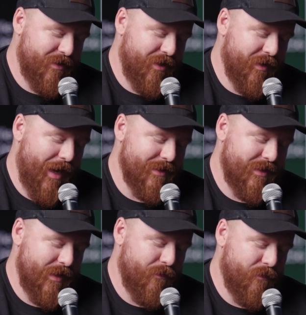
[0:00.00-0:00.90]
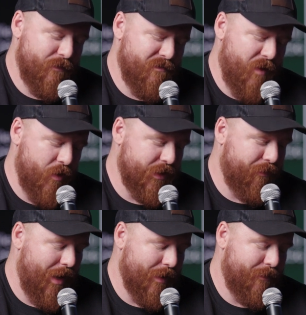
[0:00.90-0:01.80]
Do you guys see most
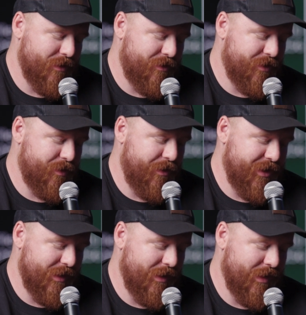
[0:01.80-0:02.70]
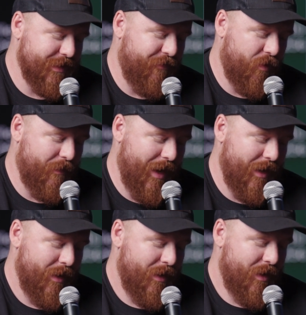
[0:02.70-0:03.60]
blockbusters switching to this
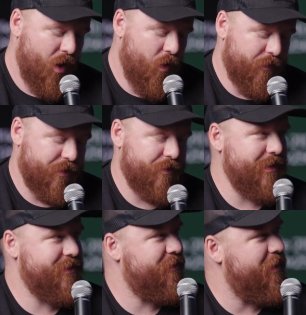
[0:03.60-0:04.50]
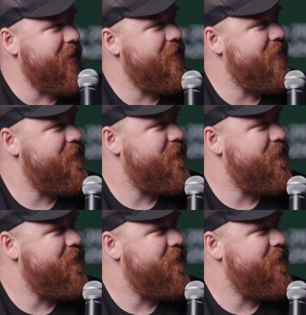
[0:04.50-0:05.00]
format over green screen?